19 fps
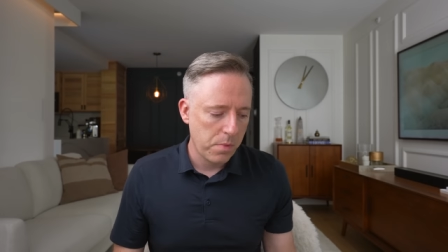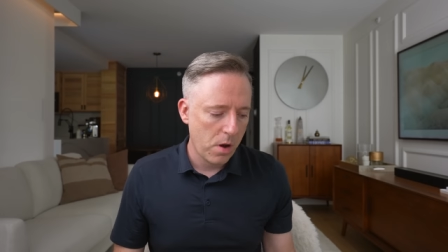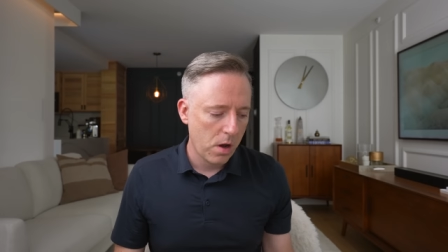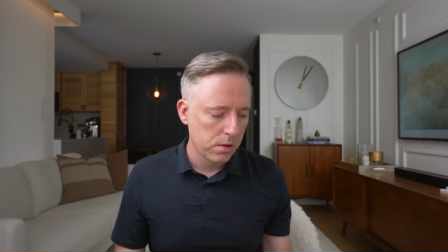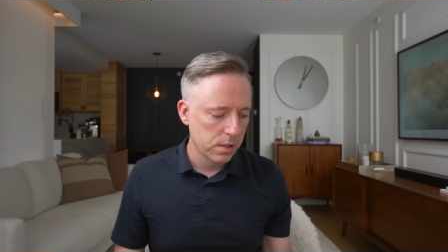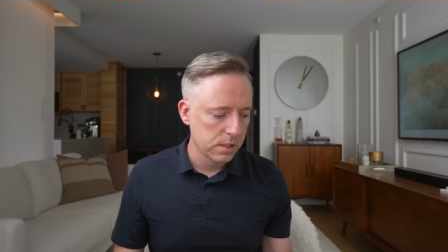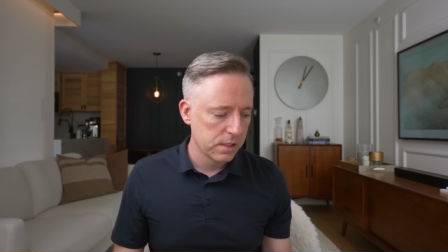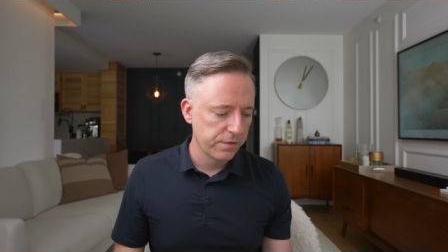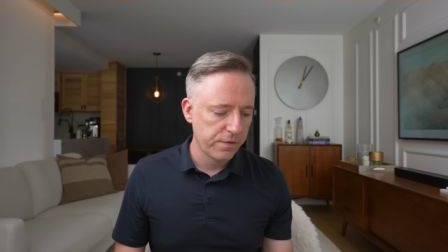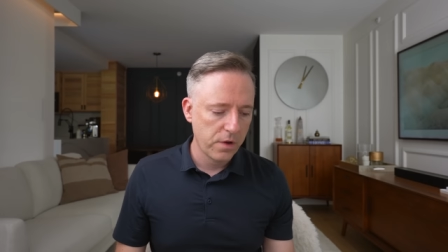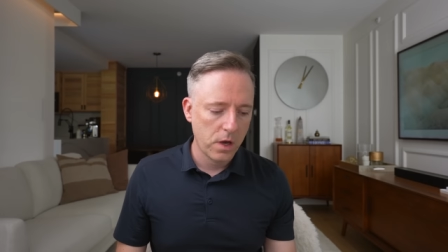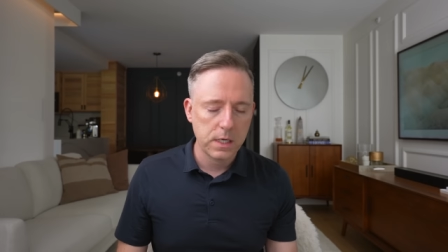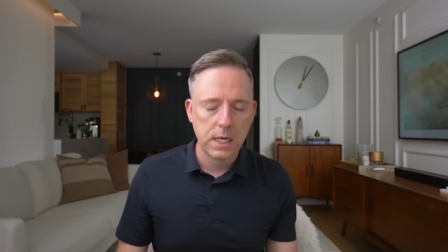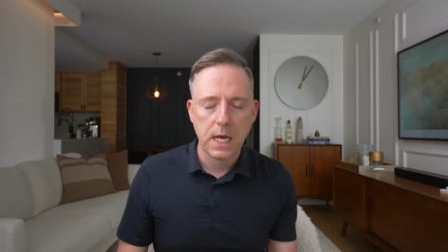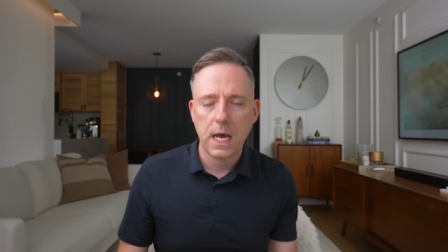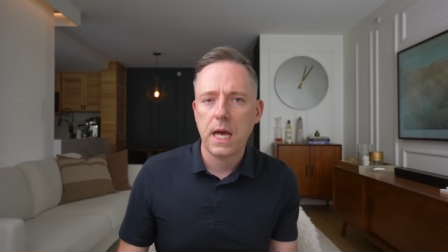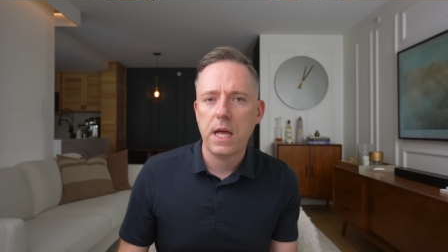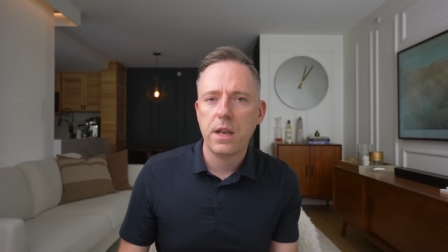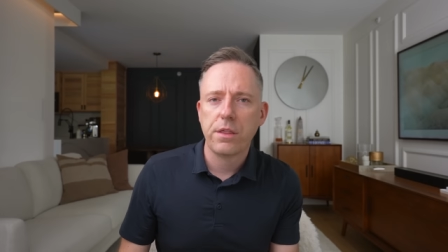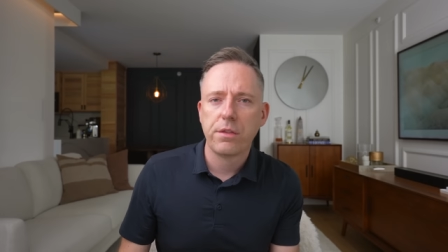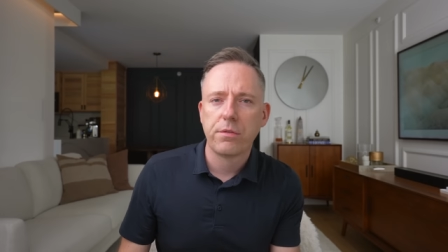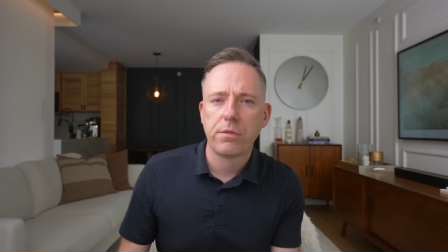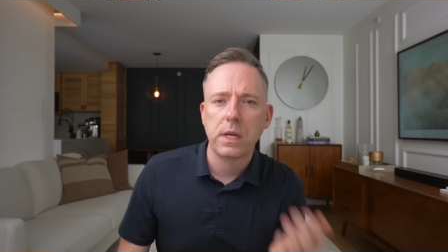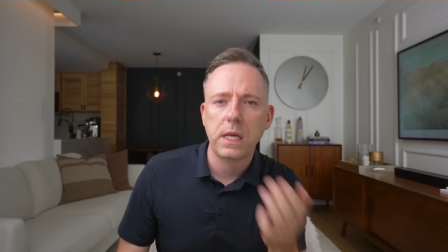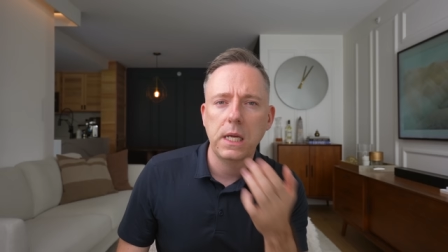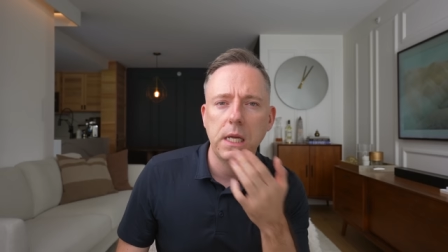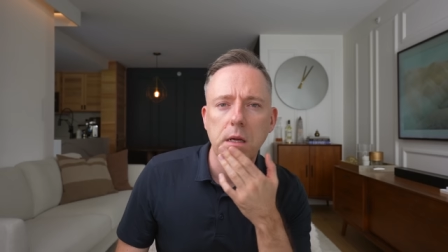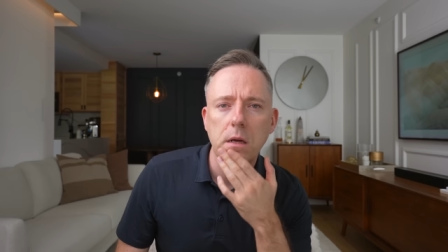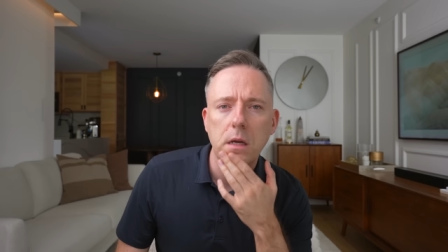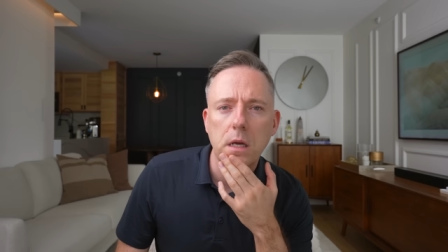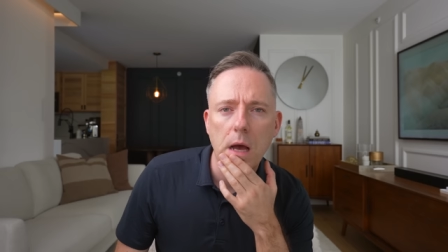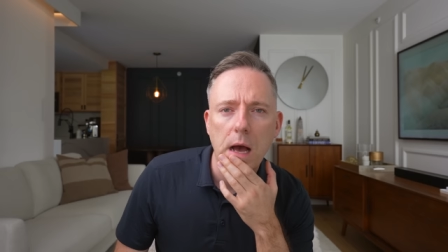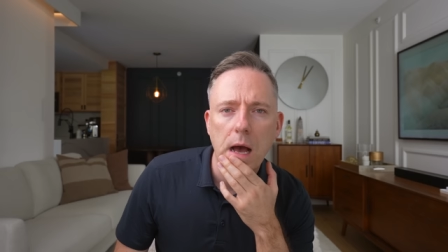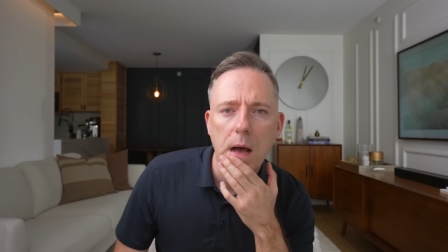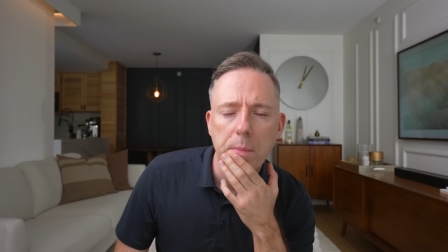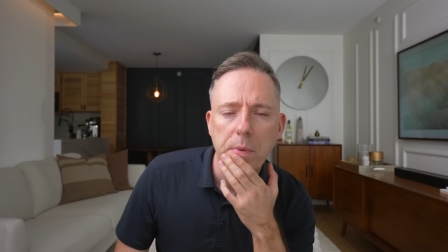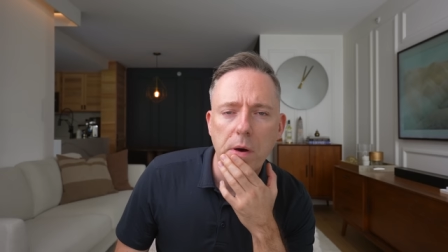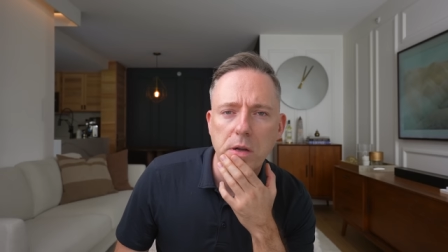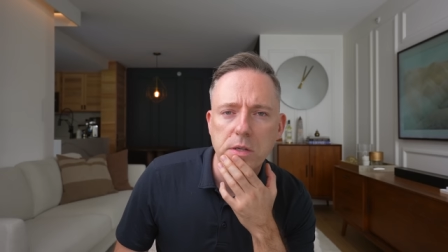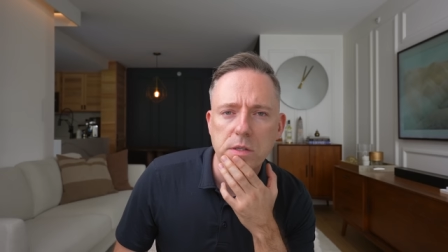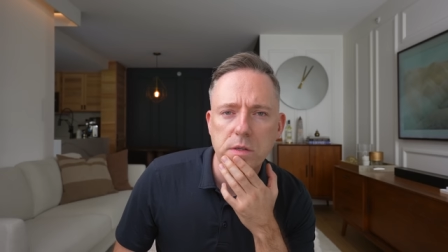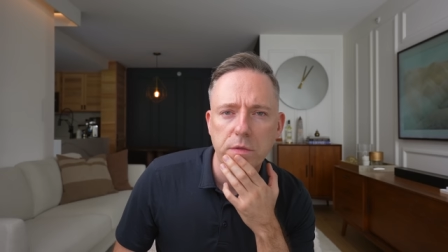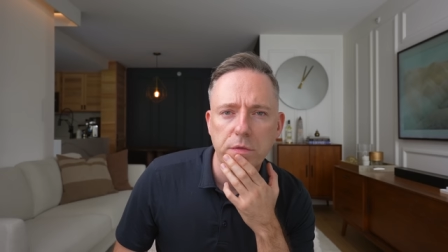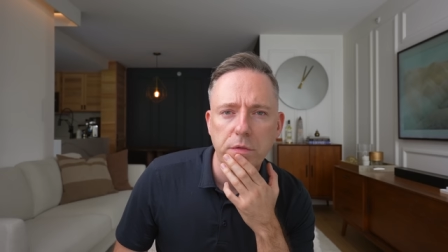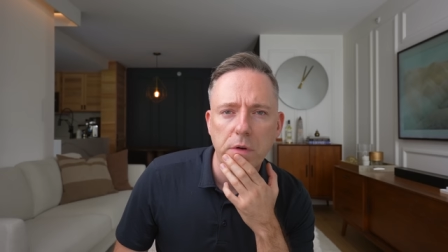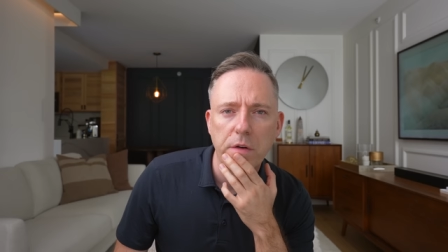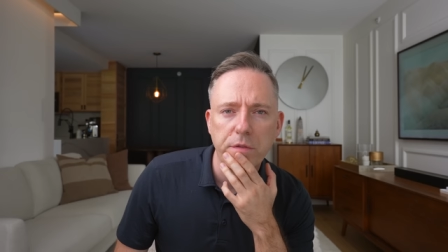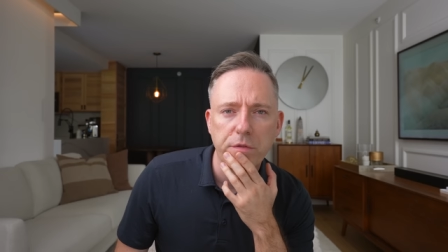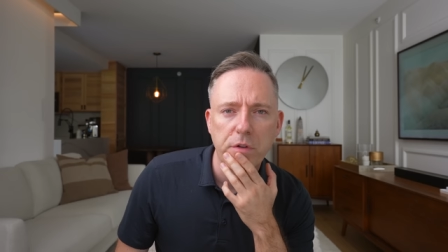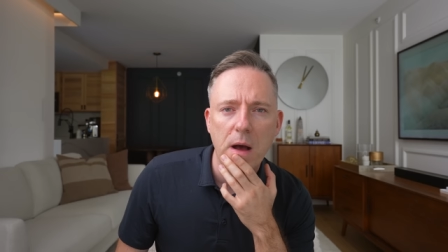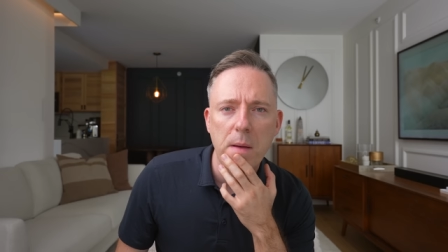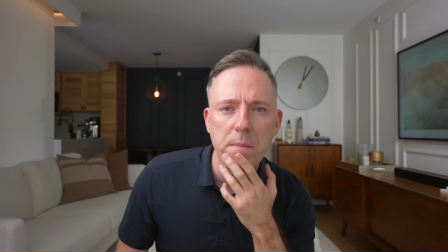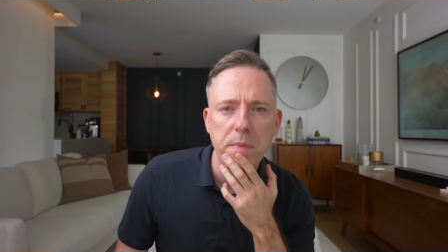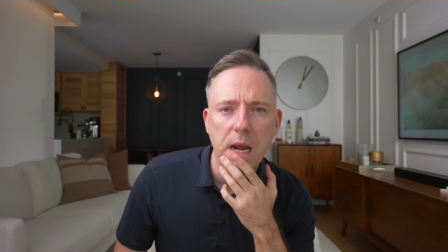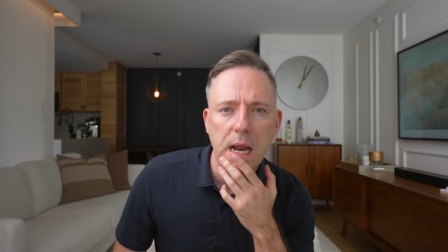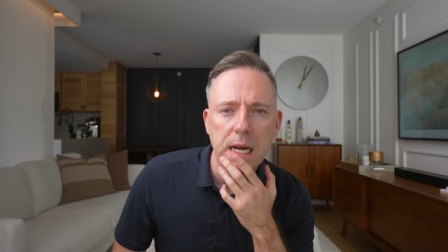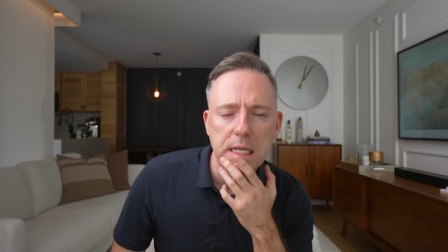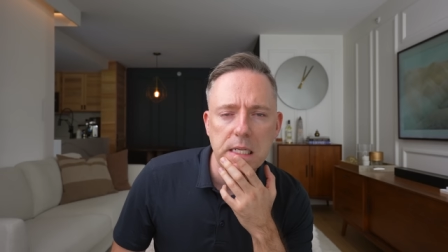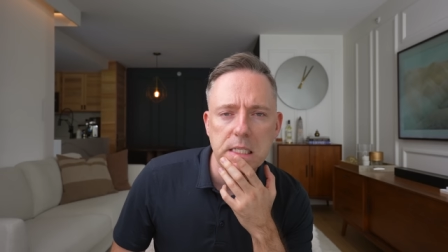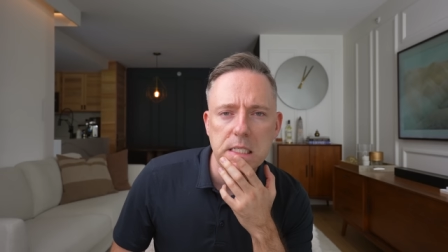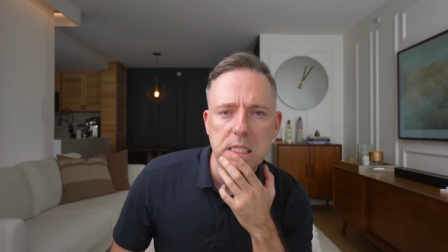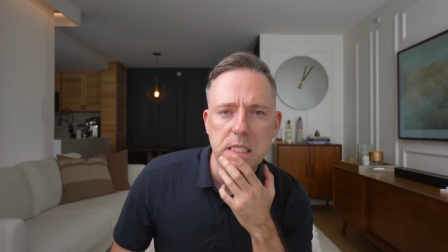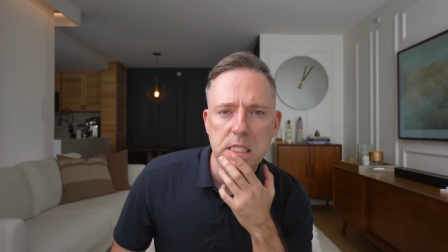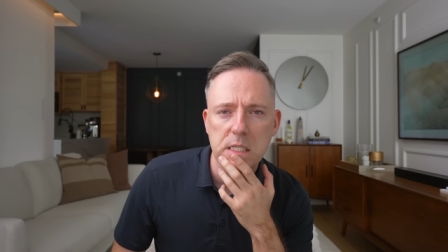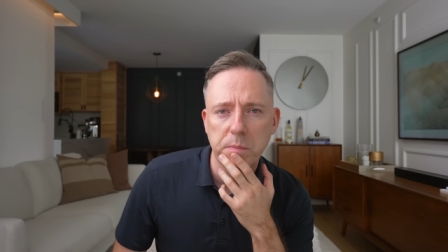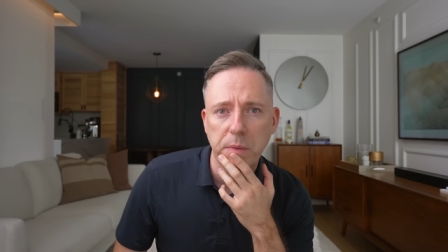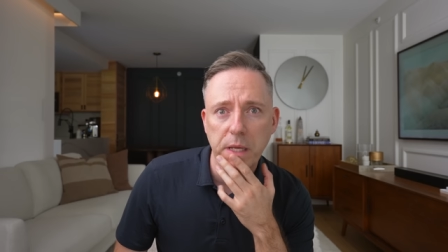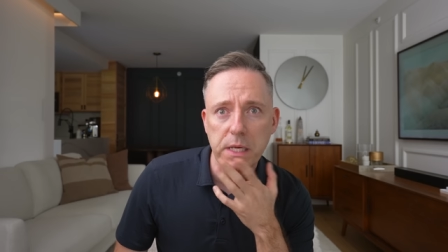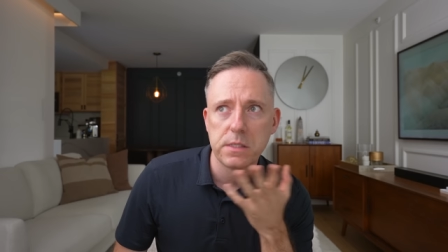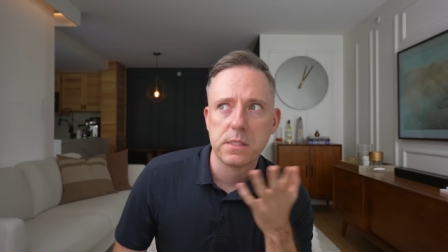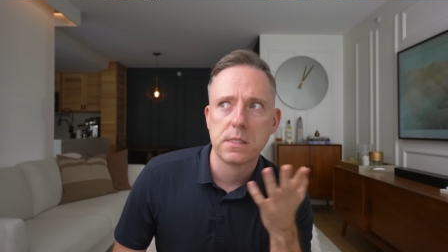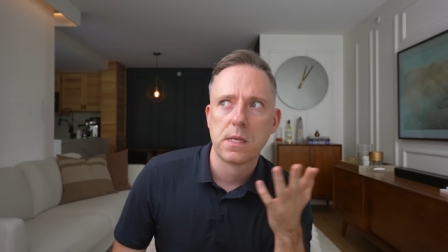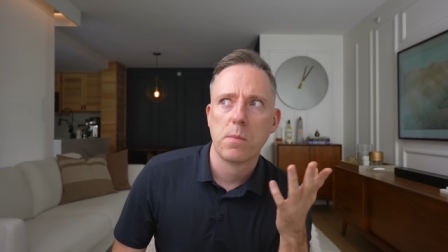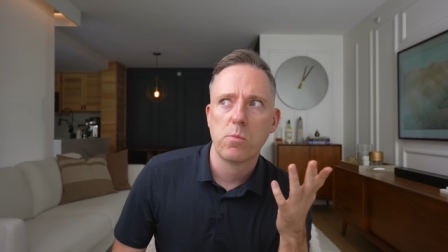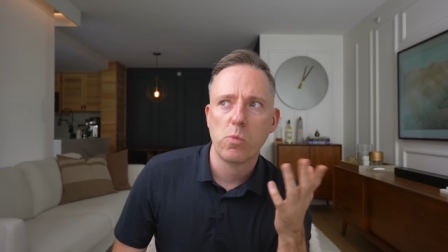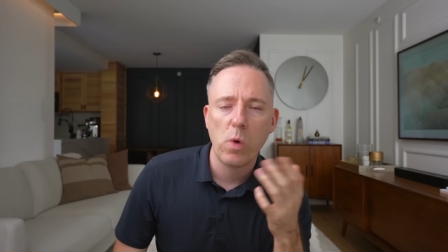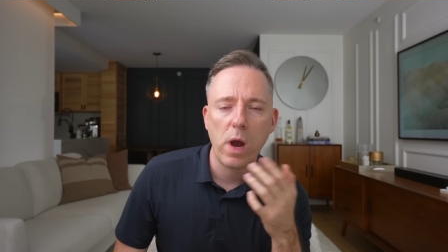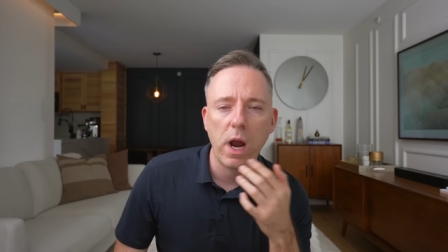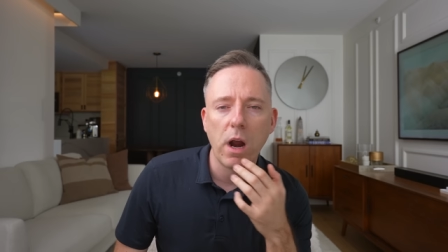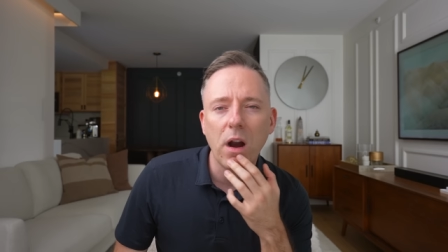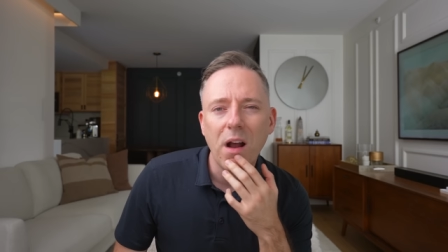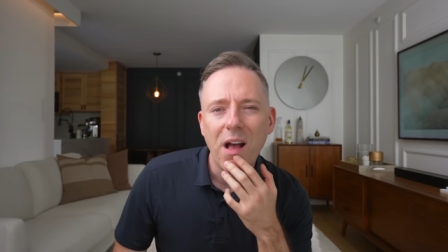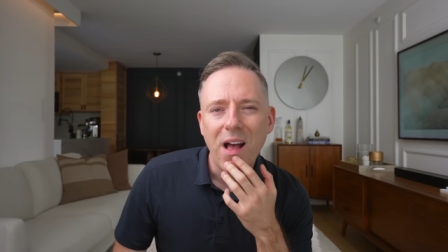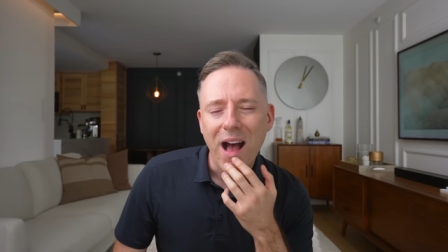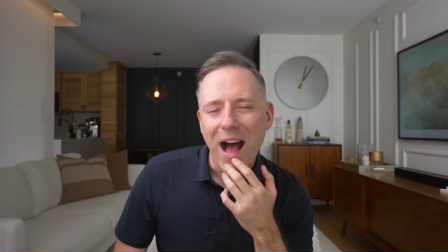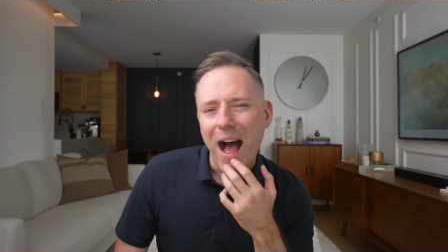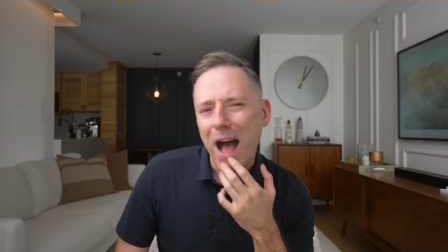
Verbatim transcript: bottles of vodka and three uh, bottles of, of, rum that I need to display somewhere,